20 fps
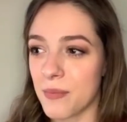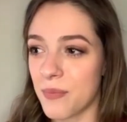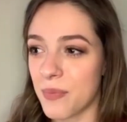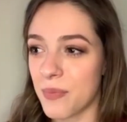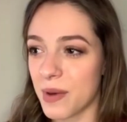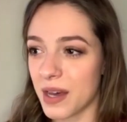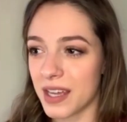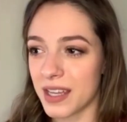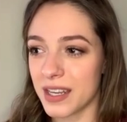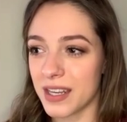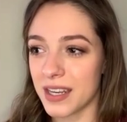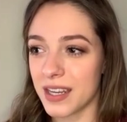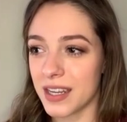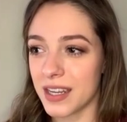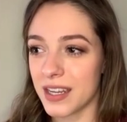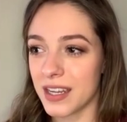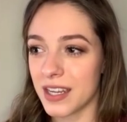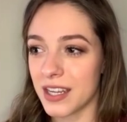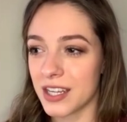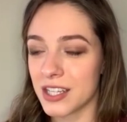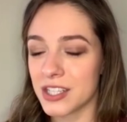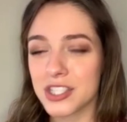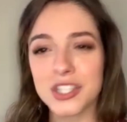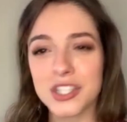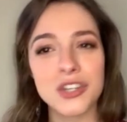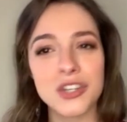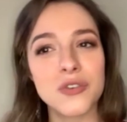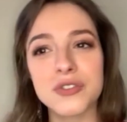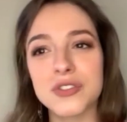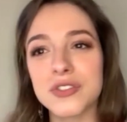But
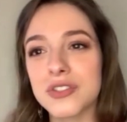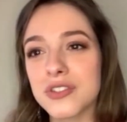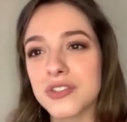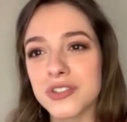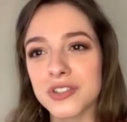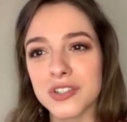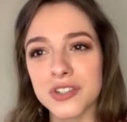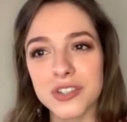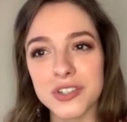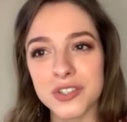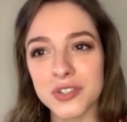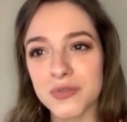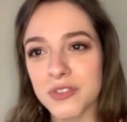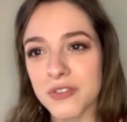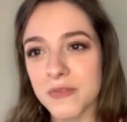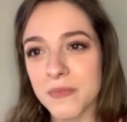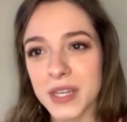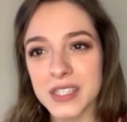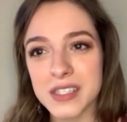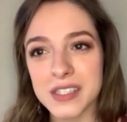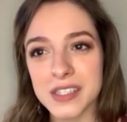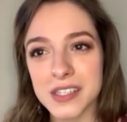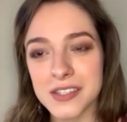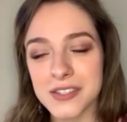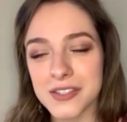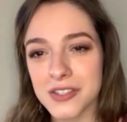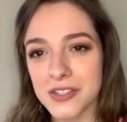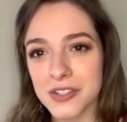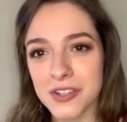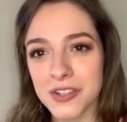she goes to church with my
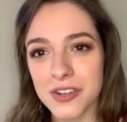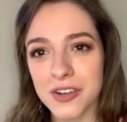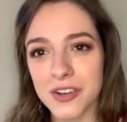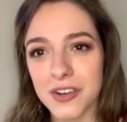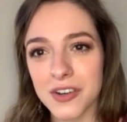sister,